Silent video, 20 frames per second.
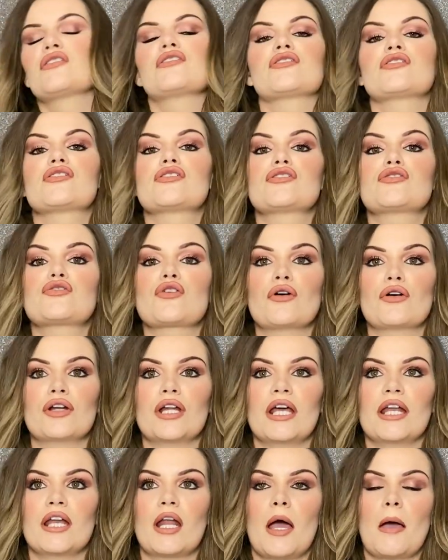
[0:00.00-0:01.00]

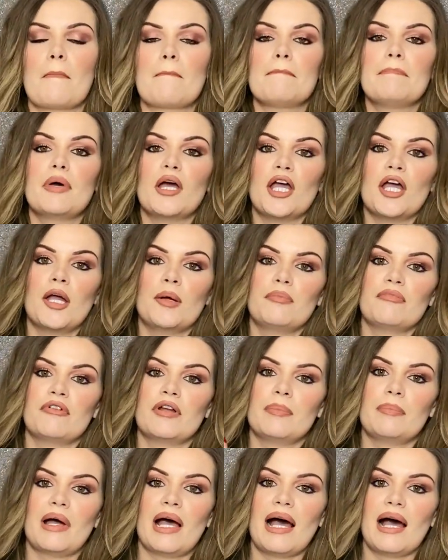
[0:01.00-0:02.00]
stunning
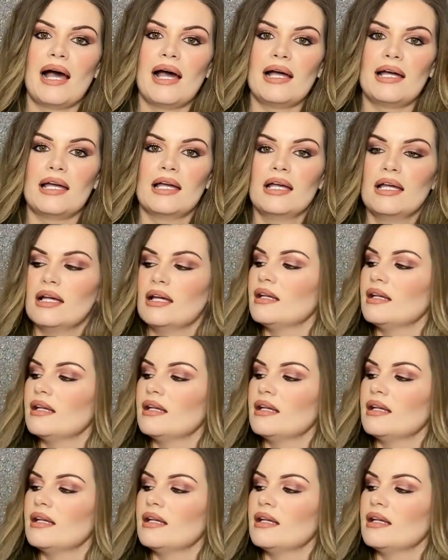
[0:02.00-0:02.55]
Burberry bag.